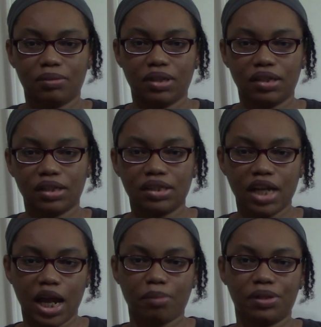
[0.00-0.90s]
in the
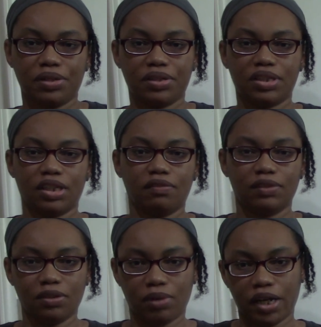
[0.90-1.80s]
chapters of
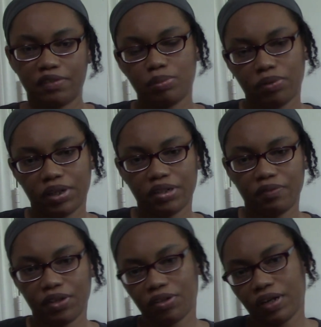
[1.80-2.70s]
the wife's point of
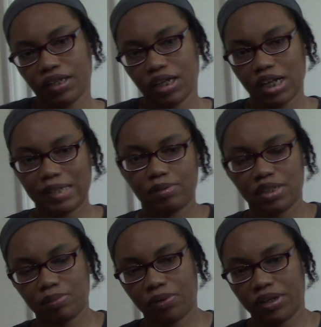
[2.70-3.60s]
view and the
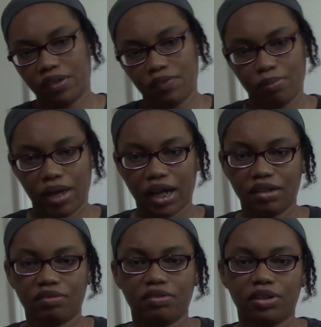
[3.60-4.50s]
husband's point of view, back
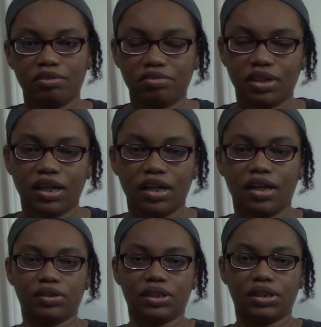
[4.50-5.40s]
and forth.
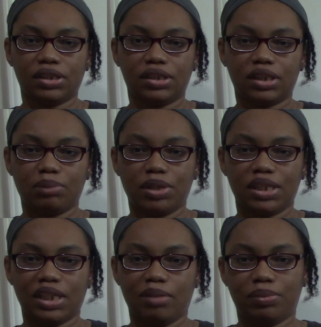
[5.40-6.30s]
Those are just some
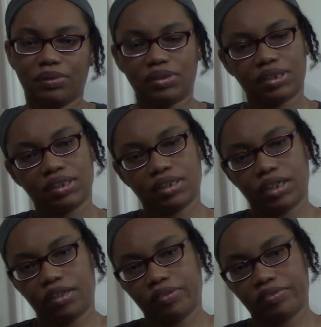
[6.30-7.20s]
examples
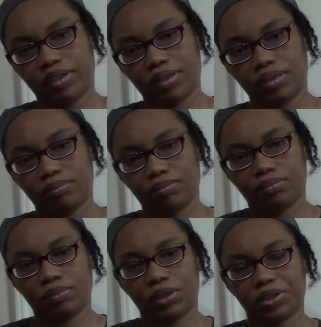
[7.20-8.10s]
of
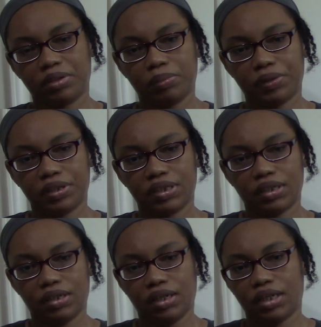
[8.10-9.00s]
third
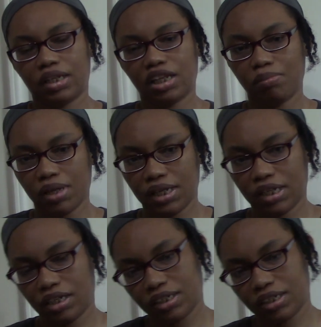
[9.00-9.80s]
person limited.